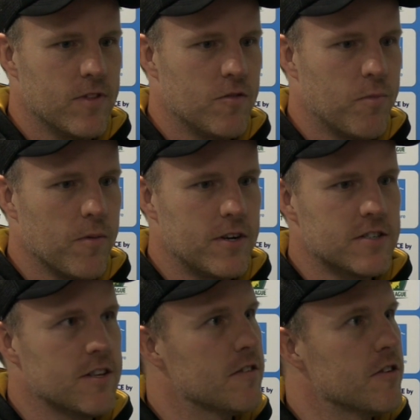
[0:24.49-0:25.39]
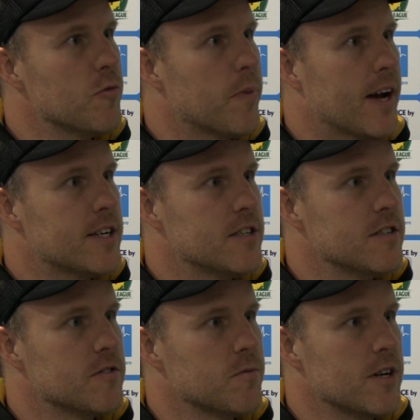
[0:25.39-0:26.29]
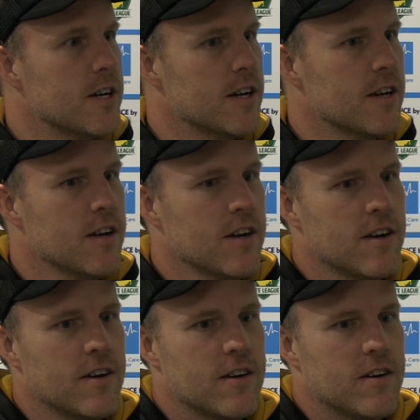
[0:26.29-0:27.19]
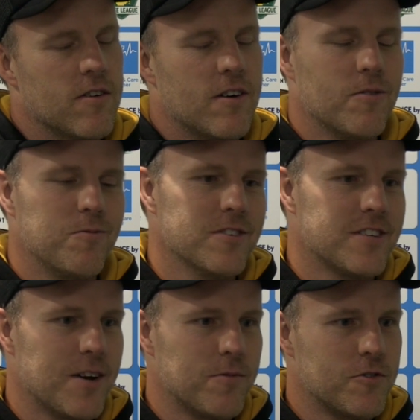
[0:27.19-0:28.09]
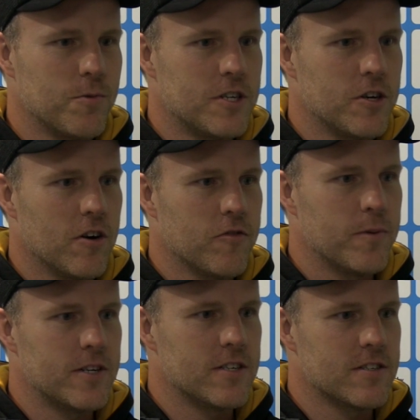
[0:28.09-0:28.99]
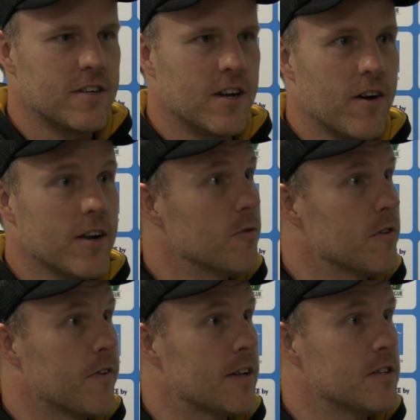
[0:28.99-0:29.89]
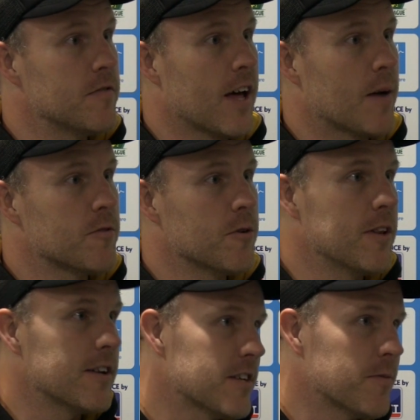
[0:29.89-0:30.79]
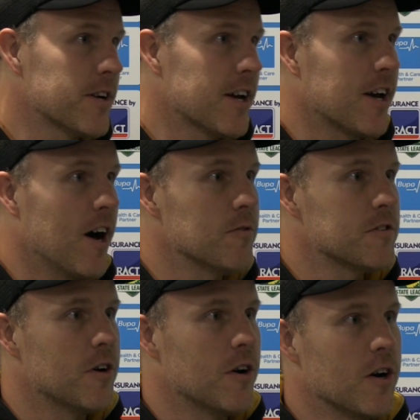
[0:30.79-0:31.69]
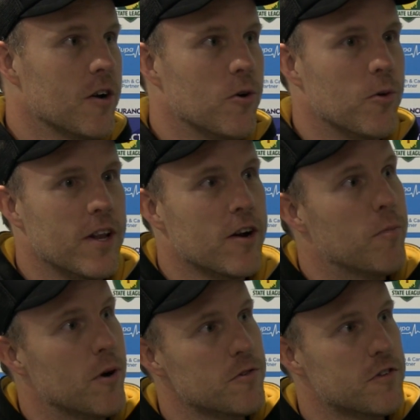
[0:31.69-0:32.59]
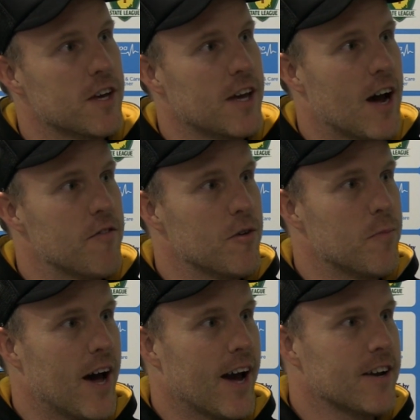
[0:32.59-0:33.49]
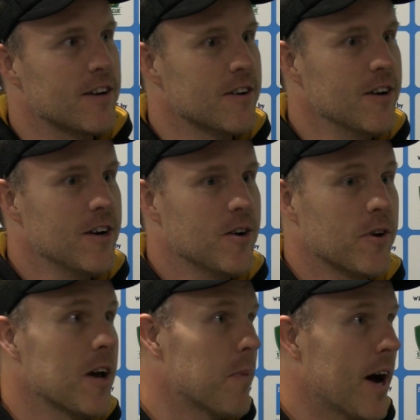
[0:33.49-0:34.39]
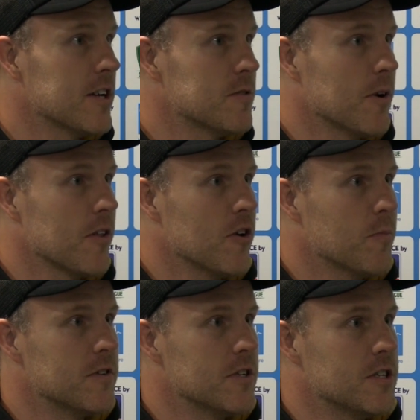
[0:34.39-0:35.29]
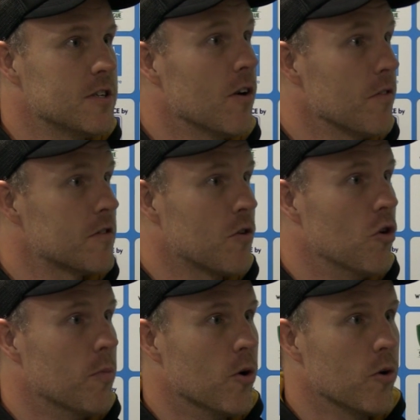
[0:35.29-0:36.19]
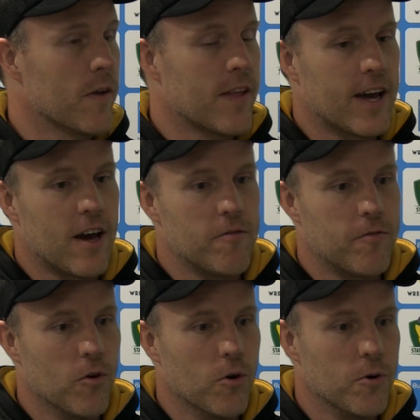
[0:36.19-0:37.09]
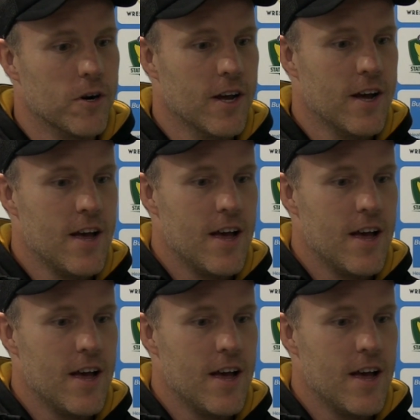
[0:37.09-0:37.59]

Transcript: There's probably just those little patches where I wouldn't say we switch off, but just little defensive laps where we let someone get goal side, or we let a ball sneak over the back and we get punished by the opposition on the scoreboard when they go forward.